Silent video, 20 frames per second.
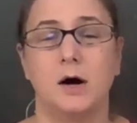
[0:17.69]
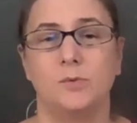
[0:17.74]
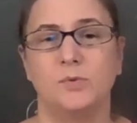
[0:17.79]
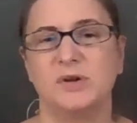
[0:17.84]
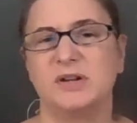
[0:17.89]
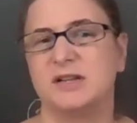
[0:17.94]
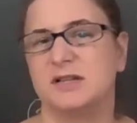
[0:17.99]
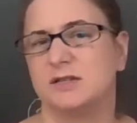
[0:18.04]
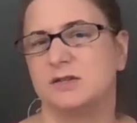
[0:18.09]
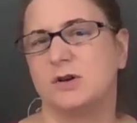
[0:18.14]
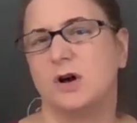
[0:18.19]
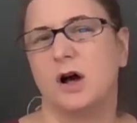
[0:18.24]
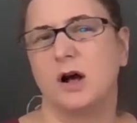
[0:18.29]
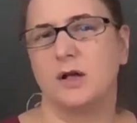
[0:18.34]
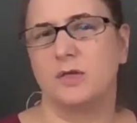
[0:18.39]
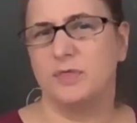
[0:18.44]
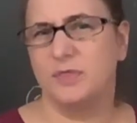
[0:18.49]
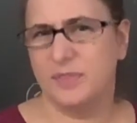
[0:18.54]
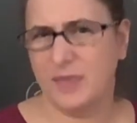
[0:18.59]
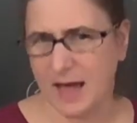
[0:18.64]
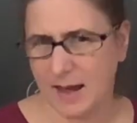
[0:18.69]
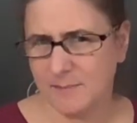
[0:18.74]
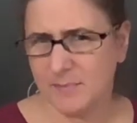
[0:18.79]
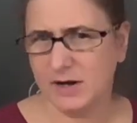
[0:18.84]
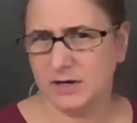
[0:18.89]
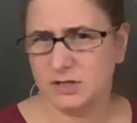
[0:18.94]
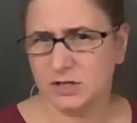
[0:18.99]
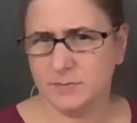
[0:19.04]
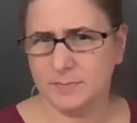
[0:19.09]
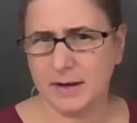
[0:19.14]
We didn't talk that
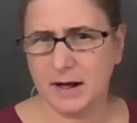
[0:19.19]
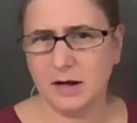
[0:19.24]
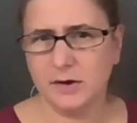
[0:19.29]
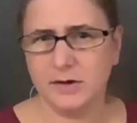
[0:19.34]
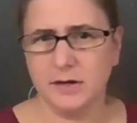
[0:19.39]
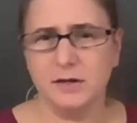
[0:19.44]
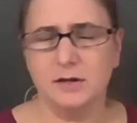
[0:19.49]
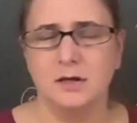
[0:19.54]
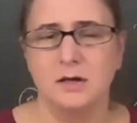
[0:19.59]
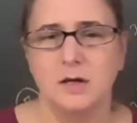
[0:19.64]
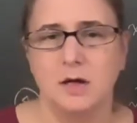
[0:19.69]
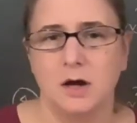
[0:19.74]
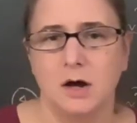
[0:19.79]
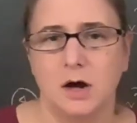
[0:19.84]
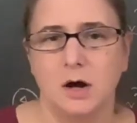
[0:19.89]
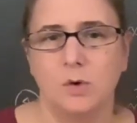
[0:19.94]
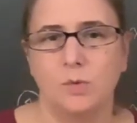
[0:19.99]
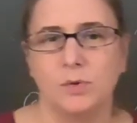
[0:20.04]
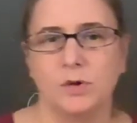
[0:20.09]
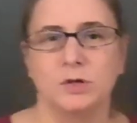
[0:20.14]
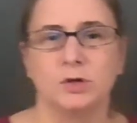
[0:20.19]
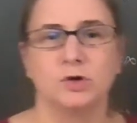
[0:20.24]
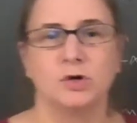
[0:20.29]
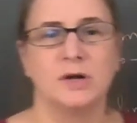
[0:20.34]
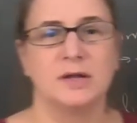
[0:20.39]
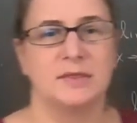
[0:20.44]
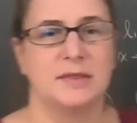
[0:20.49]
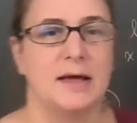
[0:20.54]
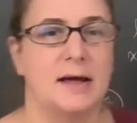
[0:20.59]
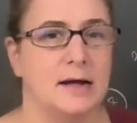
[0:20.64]
much about it. We'll
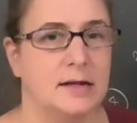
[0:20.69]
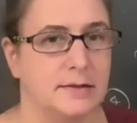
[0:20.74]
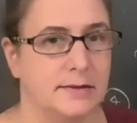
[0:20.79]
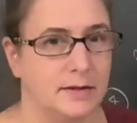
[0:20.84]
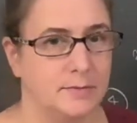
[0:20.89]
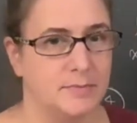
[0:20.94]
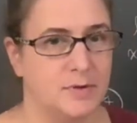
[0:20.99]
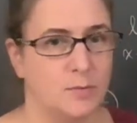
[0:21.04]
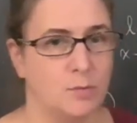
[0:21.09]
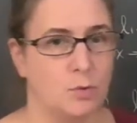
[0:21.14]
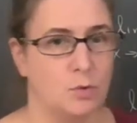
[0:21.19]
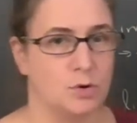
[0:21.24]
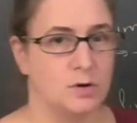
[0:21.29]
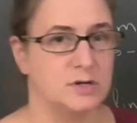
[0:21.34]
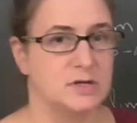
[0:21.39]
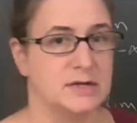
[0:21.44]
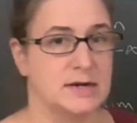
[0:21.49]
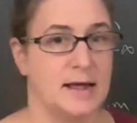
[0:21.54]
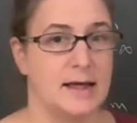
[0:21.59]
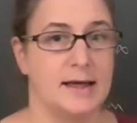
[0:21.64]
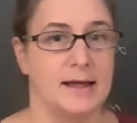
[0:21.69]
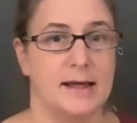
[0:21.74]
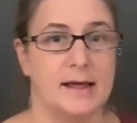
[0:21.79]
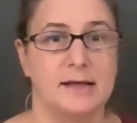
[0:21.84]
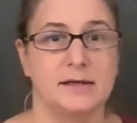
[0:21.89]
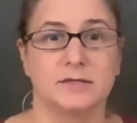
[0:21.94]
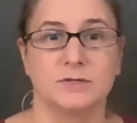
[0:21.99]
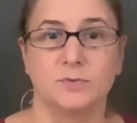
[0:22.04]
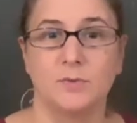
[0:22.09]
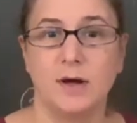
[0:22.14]
look at that a little bit more today
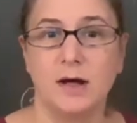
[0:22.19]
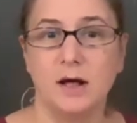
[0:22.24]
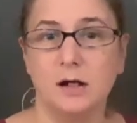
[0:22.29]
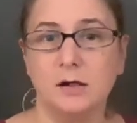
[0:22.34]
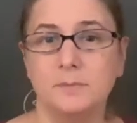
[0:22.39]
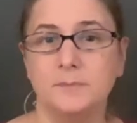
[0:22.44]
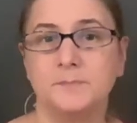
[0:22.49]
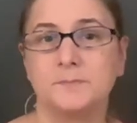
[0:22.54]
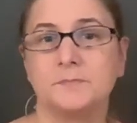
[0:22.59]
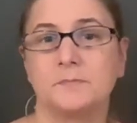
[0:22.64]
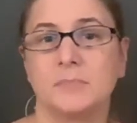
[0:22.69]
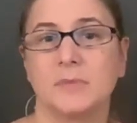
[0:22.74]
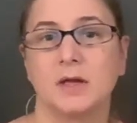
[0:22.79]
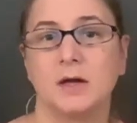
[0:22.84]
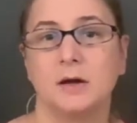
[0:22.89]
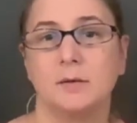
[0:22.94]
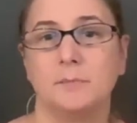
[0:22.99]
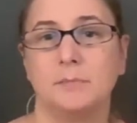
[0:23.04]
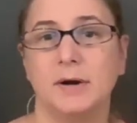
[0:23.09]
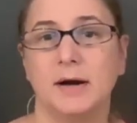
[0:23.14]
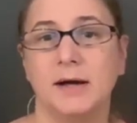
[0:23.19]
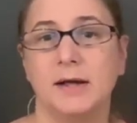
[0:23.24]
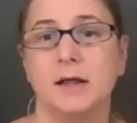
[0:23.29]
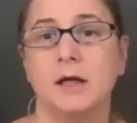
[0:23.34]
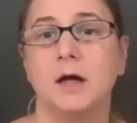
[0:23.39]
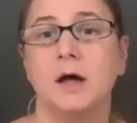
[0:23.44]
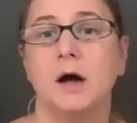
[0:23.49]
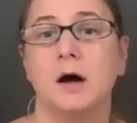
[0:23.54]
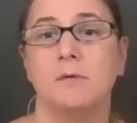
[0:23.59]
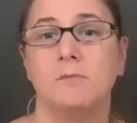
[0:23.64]
as well. But
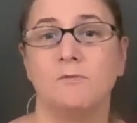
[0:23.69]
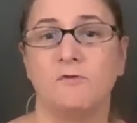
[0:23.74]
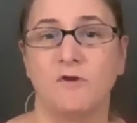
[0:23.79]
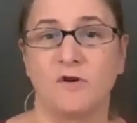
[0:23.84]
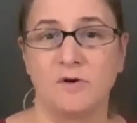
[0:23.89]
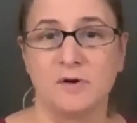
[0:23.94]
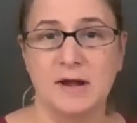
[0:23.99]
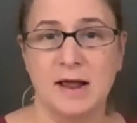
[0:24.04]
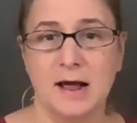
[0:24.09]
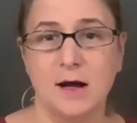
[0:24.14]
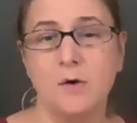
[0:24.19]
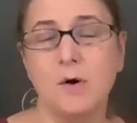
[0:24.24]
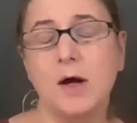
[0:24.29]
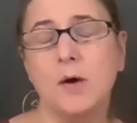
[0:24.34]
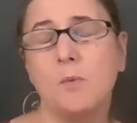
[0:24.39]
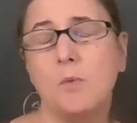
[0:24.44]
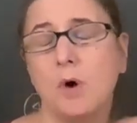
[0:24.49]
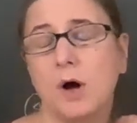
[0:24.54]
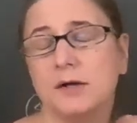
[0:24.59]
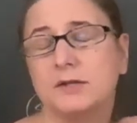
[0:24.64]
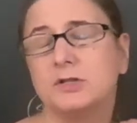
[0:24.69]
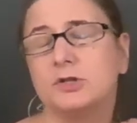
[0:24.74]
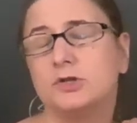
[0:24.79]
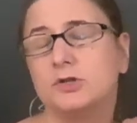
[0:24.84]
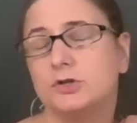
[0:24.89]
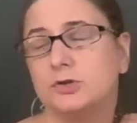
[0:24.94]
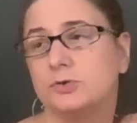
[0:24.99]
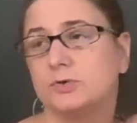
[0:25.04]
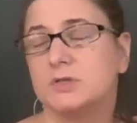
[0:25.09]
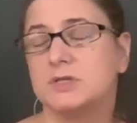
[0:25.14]
for now, I want to
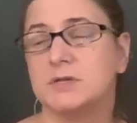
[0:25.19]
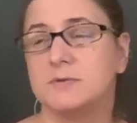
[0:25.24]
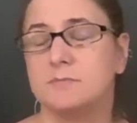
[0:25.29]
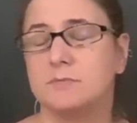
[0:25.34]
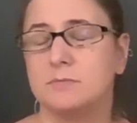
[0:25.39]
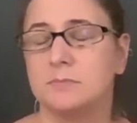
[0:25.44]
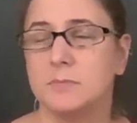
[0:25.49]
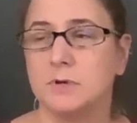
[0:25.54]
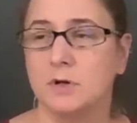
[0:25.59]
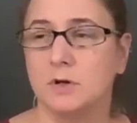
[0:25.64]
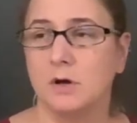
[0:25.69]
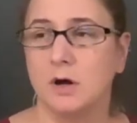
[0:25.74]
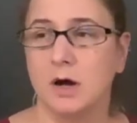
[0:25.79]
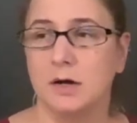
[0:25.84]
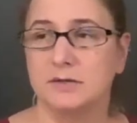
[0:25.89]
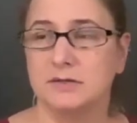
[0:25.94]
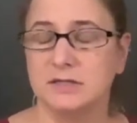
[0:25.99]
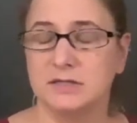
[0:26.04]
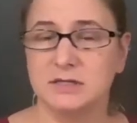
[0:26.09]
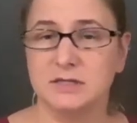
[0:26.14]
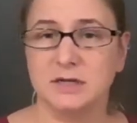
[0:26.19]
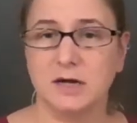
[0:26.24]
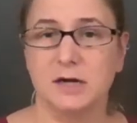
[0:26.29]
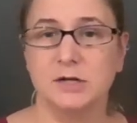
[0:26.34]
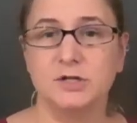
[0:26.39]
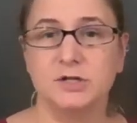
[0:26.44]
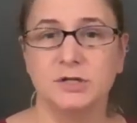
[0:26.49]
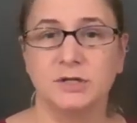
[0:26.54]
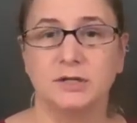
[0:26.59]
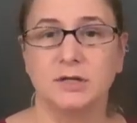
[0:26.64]
do some
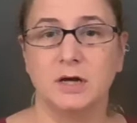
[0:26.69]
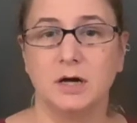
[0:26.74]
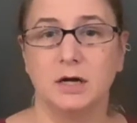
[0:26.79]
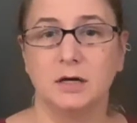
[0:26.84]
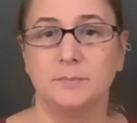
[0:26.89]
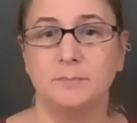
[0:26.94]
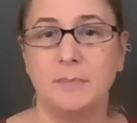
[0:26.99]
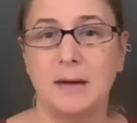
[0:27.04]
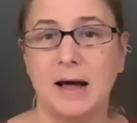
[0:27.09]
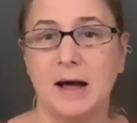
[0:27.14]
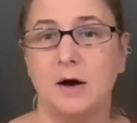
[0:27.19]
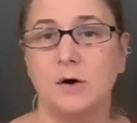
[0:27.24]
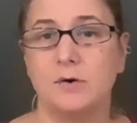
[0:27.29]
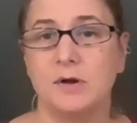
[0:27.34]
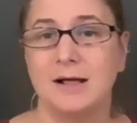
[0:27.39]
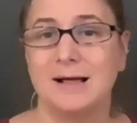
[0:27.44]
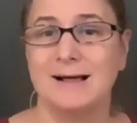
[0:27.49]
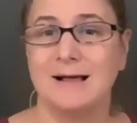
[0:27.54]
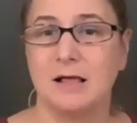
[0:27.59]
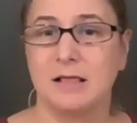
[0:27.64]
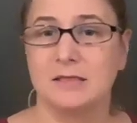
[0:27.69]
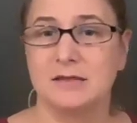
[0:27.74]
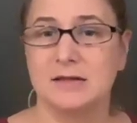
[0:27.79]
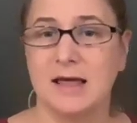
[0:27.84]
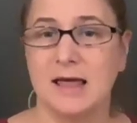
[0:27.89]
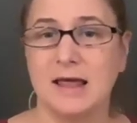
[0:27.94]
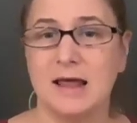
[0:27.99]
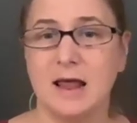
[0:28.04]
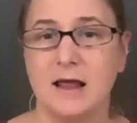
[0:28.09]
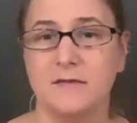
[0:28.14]
discussion about
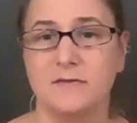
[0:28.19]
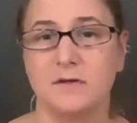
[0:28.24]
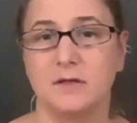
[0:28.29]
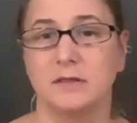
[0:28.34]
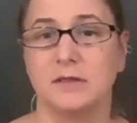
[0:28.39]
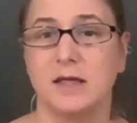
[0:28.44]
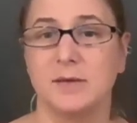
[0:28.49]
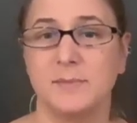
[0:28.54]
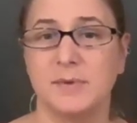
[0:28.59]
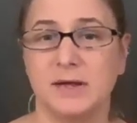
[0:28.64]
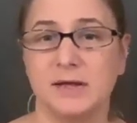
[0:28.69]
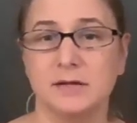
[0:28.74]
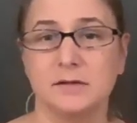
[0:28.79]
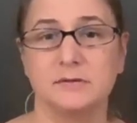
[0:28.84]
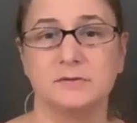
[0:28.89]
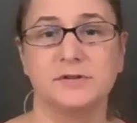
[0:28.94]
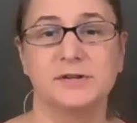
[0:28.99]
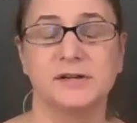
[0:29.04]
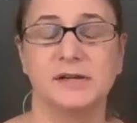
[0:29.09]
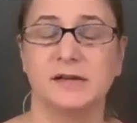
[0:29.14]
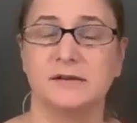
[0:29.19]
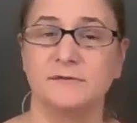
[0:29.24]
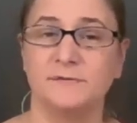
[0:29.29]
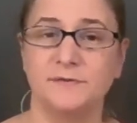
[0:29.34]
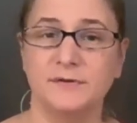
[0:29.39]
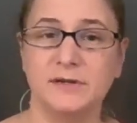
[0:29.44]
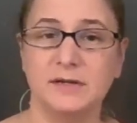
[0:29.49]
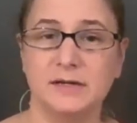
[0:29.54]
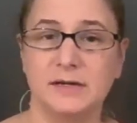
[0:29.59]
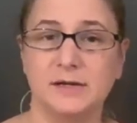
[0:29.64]
taking the limit to
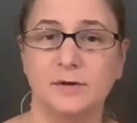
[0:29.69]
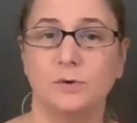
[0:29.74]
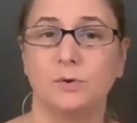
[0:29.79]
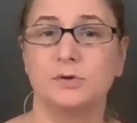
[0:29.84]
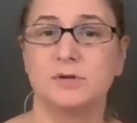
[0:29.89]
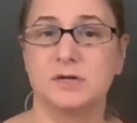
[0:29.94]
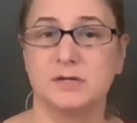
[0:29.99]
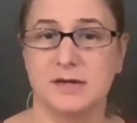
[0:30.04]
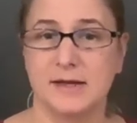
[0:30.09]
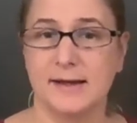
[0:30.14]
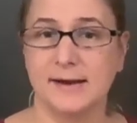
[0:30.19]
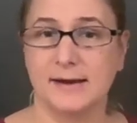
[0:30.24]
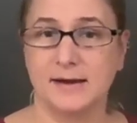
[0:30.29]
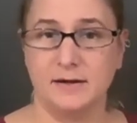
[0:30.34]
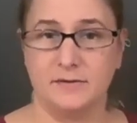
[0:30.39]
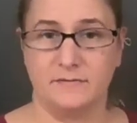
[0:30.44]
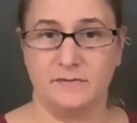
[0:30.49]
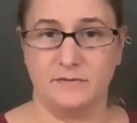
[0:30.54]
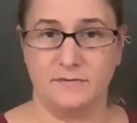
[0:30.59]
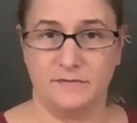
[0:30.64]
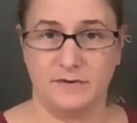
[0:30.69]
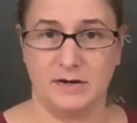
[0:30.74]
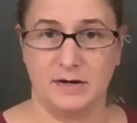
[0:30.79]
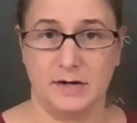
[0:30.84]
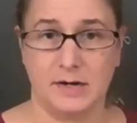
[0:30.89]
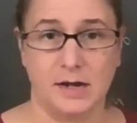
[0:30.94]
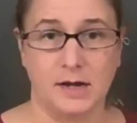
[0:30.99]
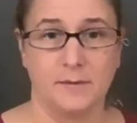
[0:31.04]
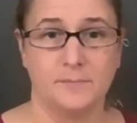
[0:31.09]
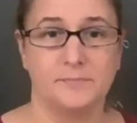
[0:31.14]
infinity or to negative
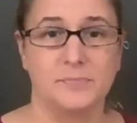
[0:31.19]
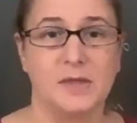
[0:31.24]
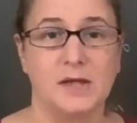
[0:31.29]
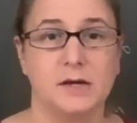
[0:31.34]
infinity.